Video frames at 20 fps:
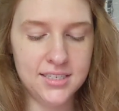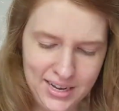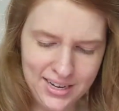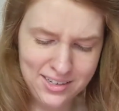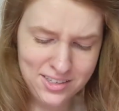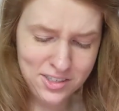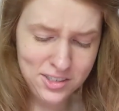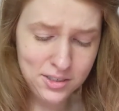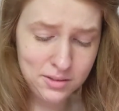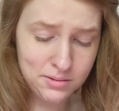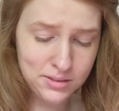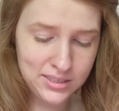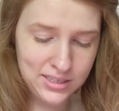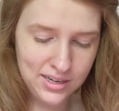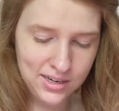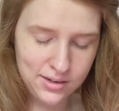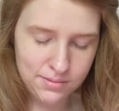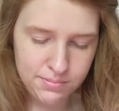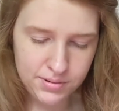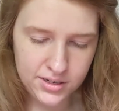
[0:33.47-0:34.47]
I actually was
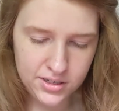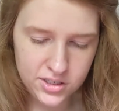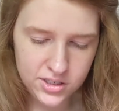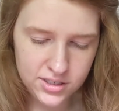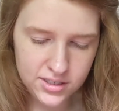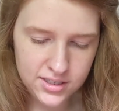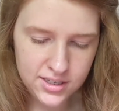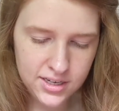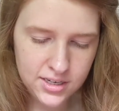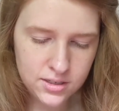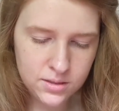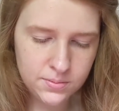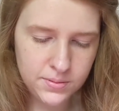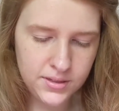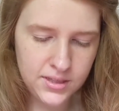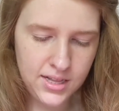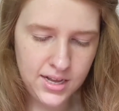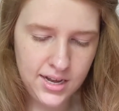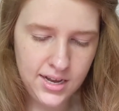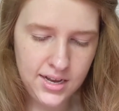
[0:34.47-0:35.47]
gonna purchase this,
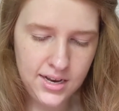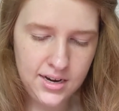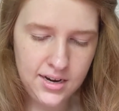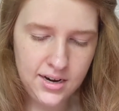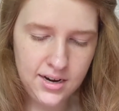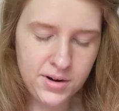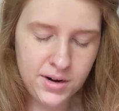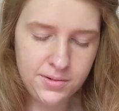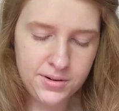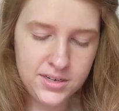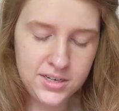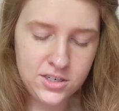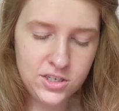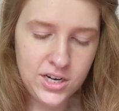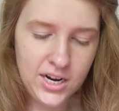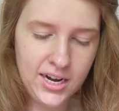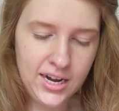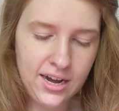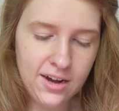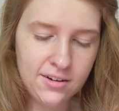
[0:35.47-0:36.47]
but then when I went to
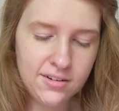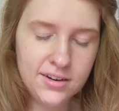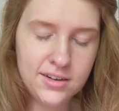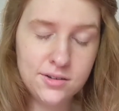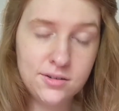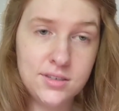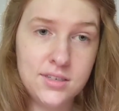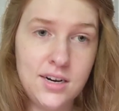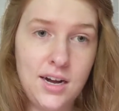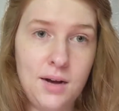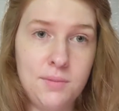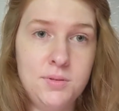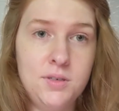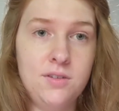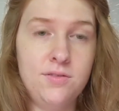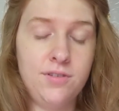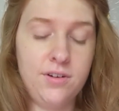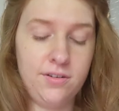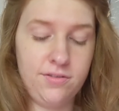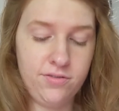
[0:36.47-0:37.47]
check out, it was an
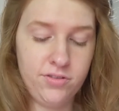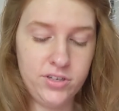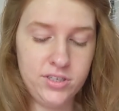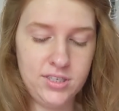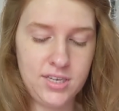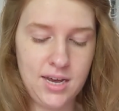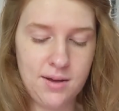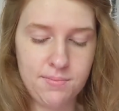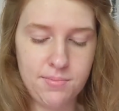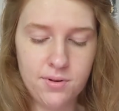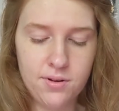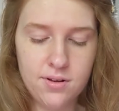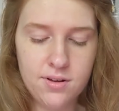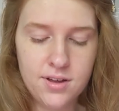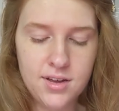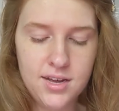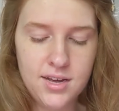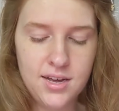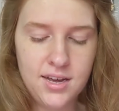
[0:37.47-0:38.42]
option for a free sample.